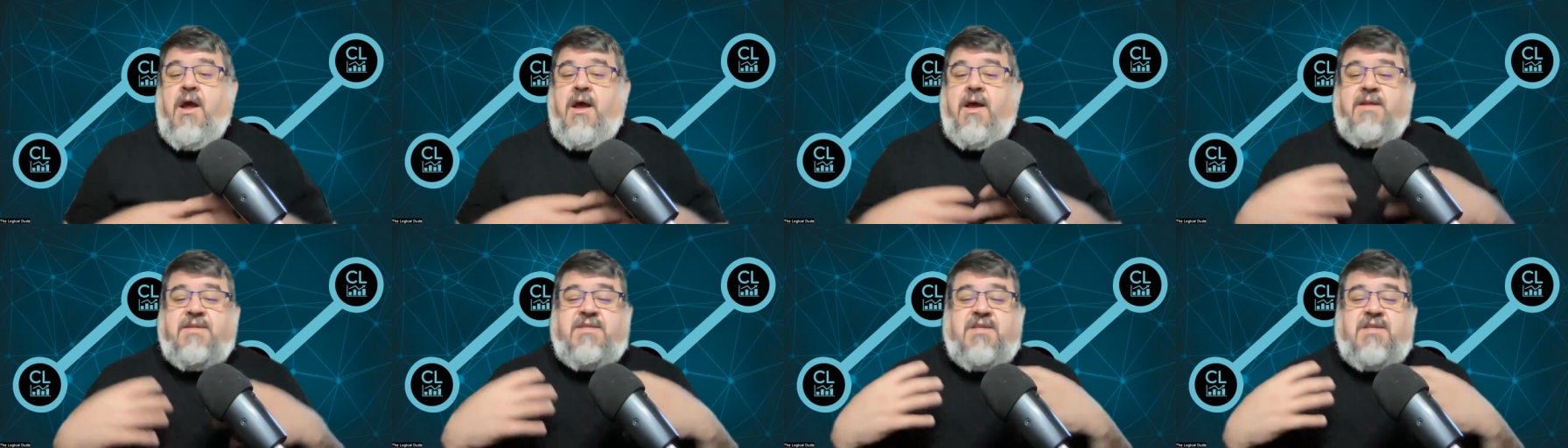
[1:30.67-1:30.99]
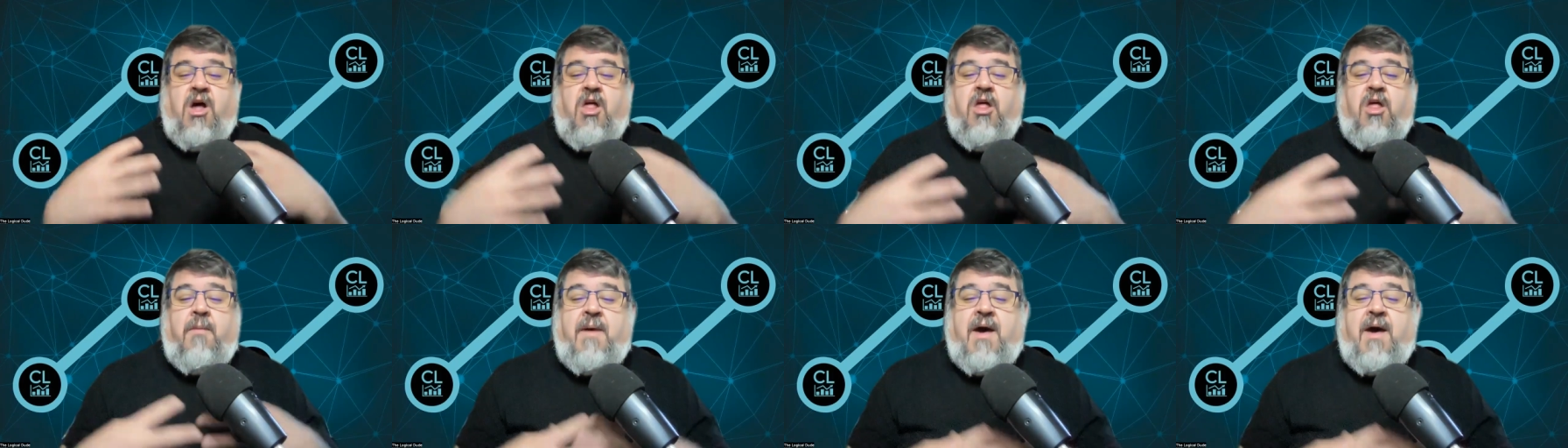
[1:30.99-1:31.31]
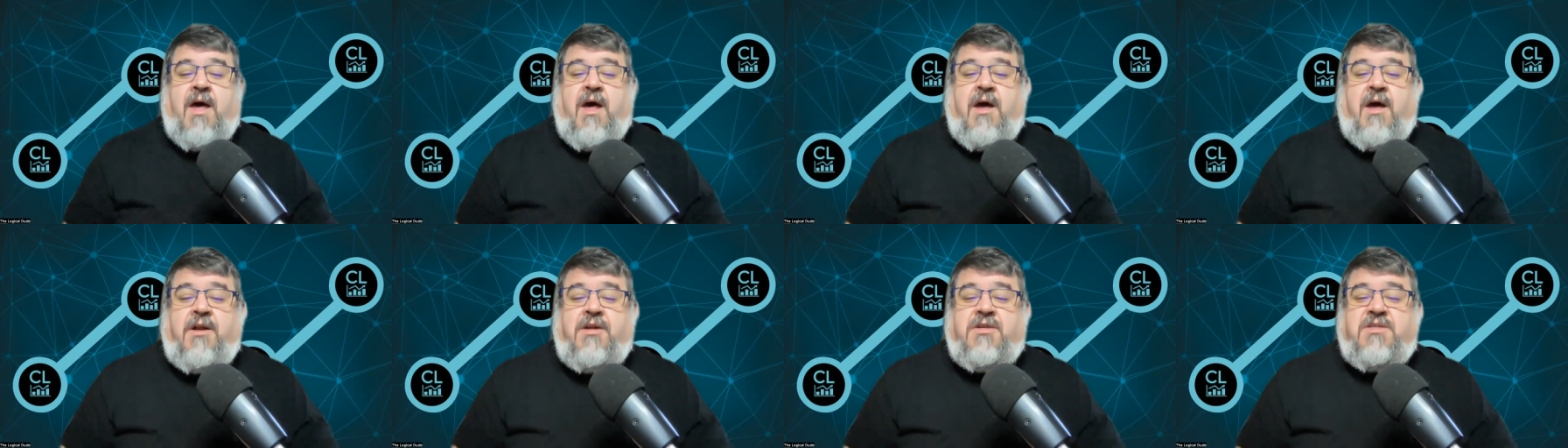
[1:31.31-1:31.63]
It's all
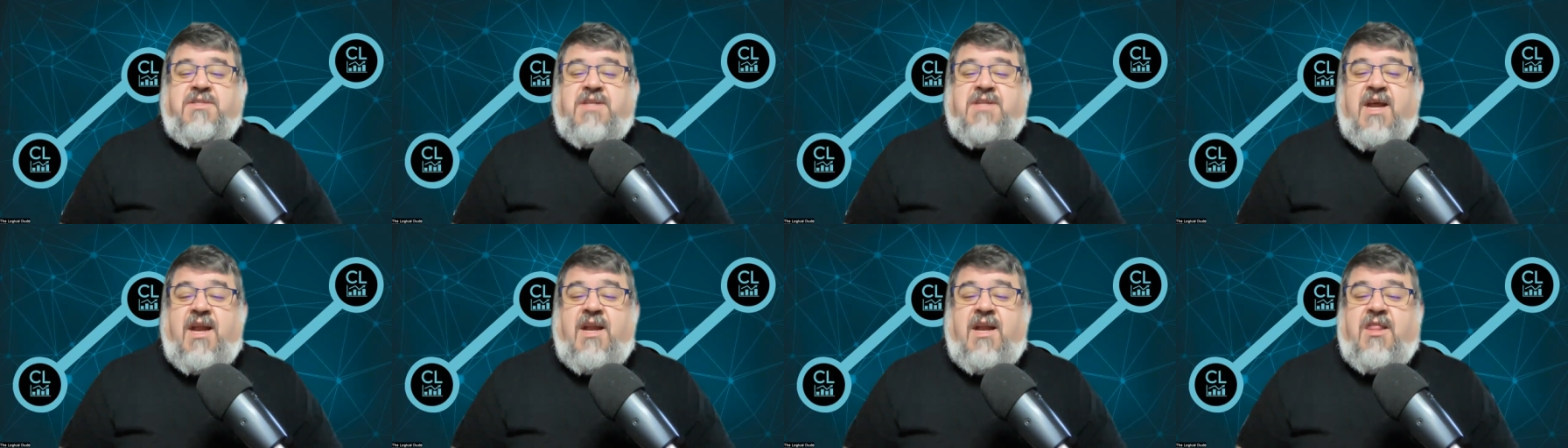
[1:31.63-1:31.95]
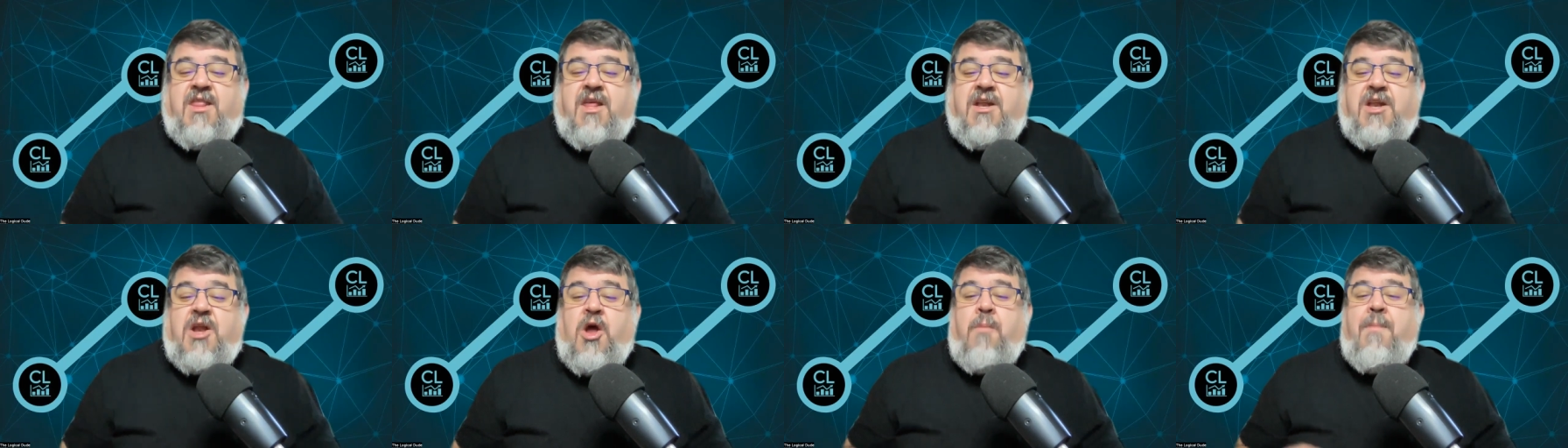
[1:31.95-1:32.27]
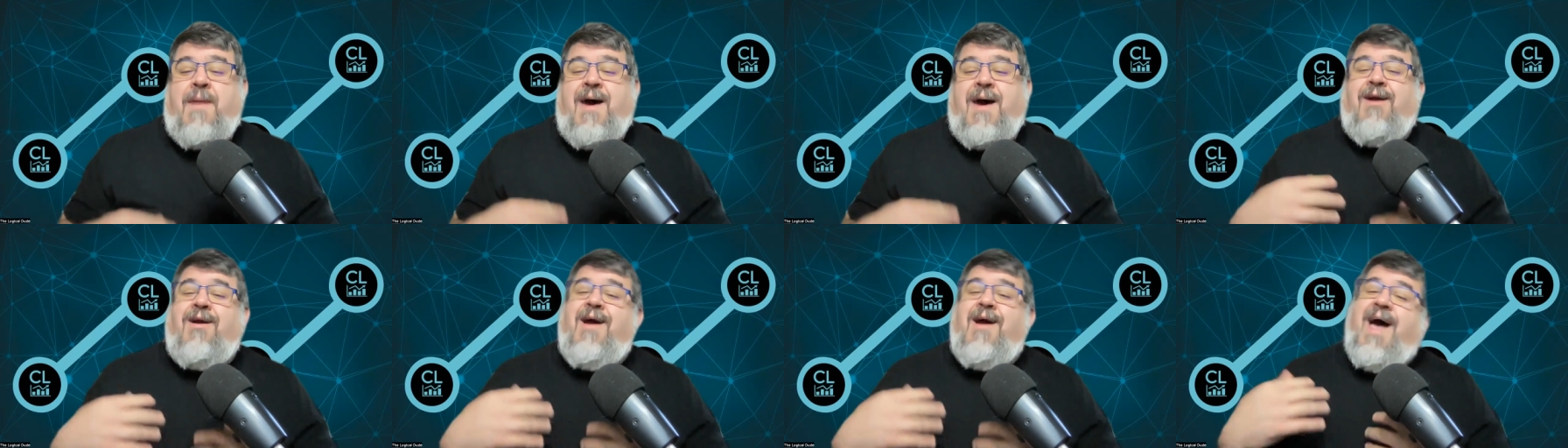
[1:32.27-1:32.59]
about understanding that no
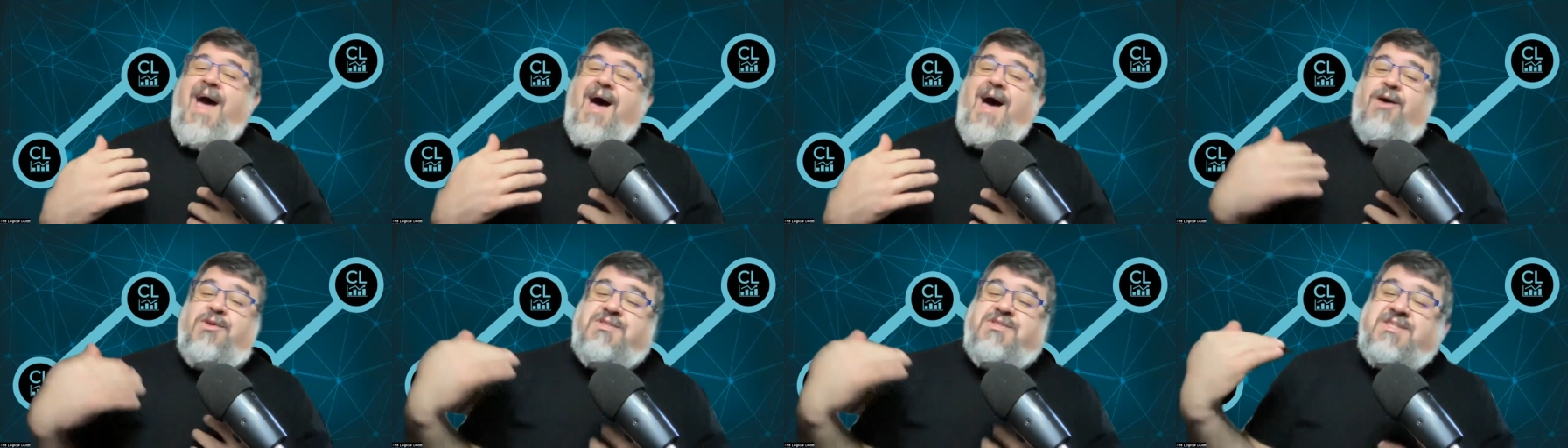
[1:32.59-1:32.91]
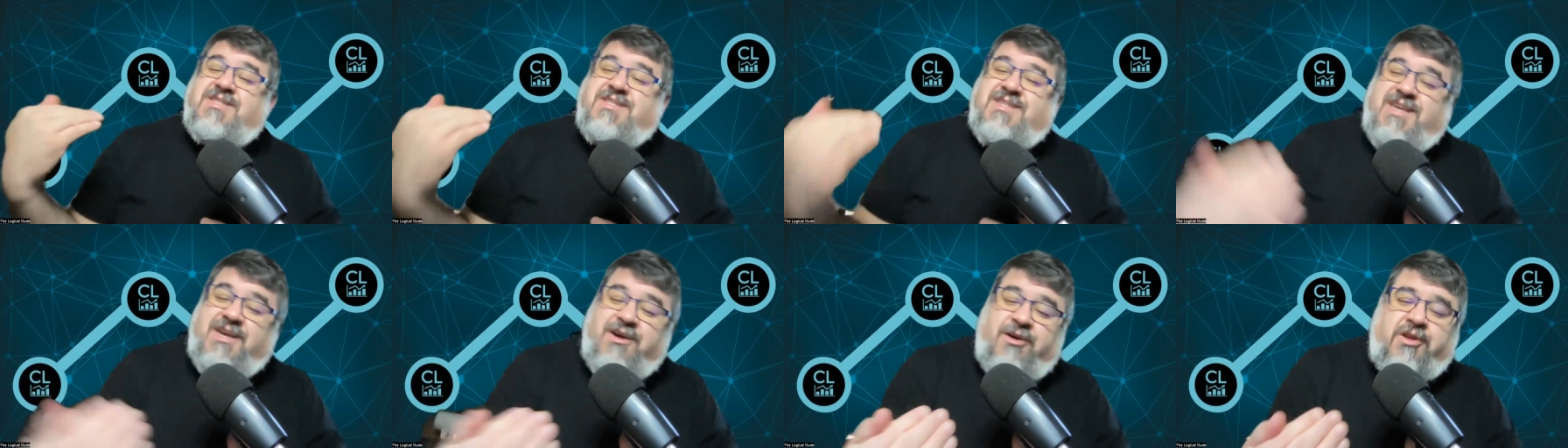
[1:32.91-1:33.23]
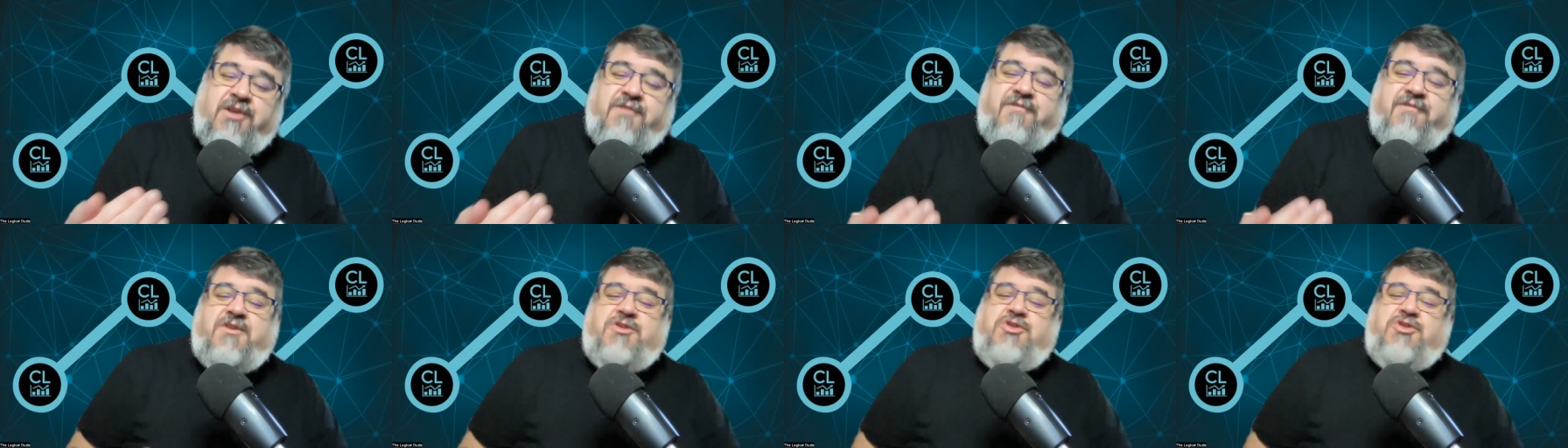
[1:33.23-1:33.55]
matter how
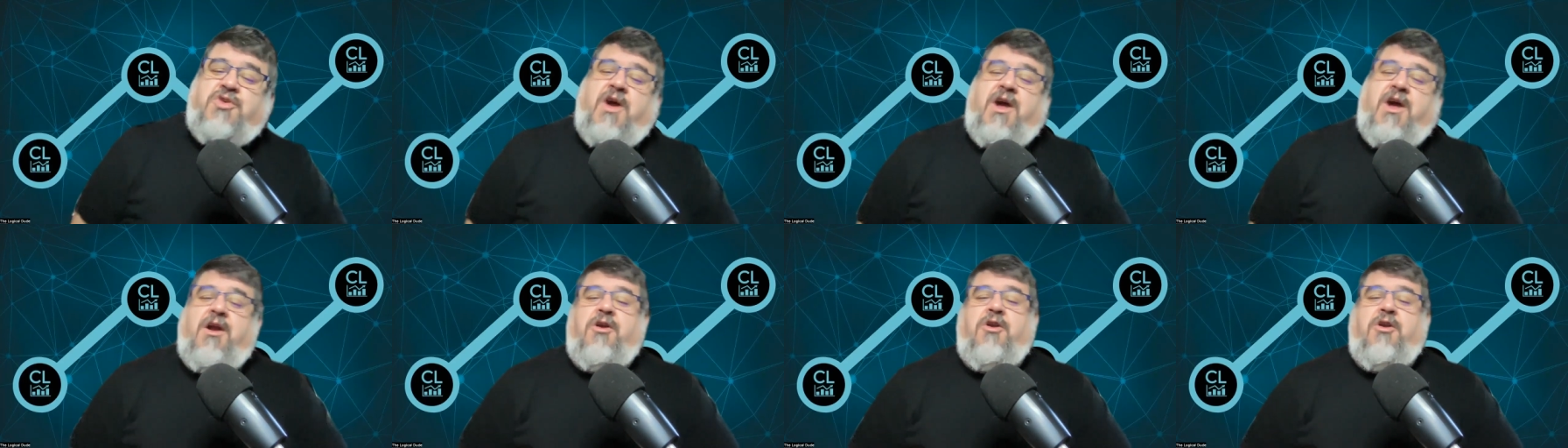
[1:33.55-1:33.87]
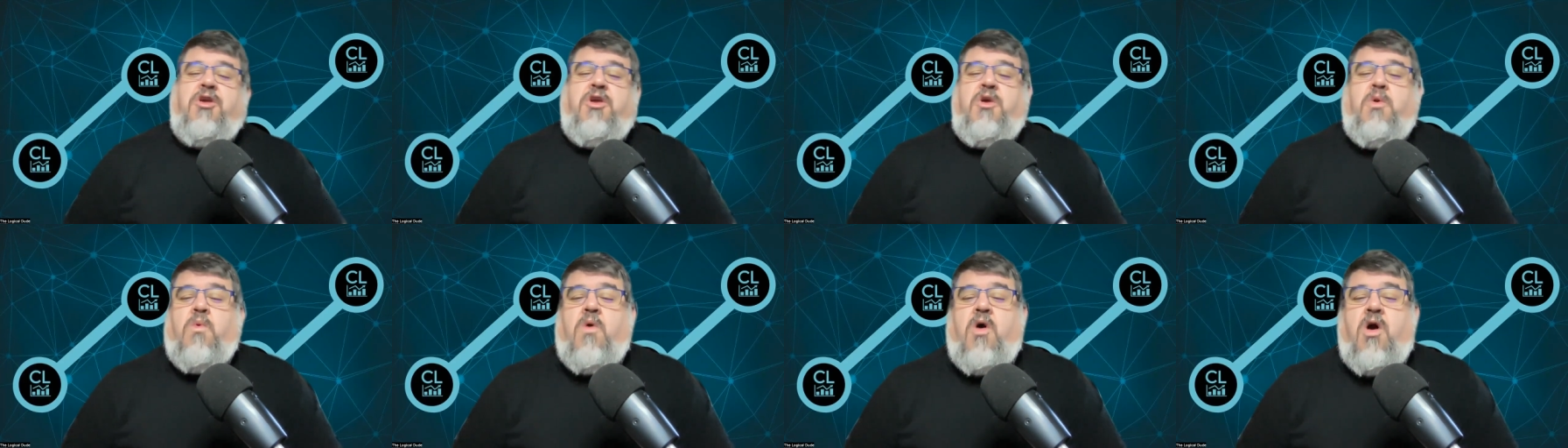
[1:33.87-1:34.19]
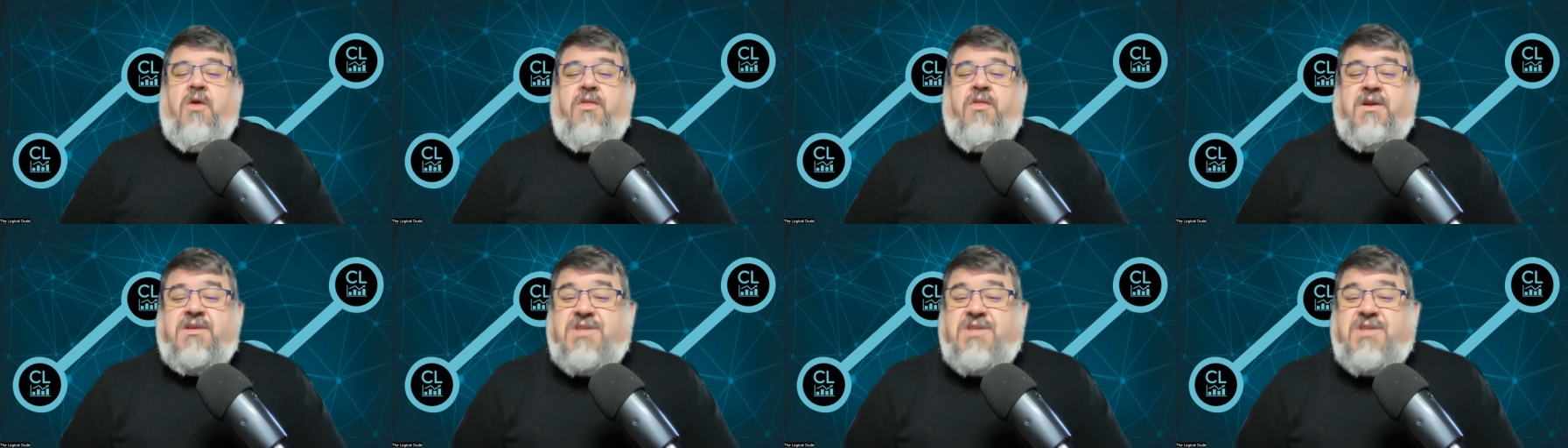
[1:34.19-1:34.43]
skilled of a trader you are,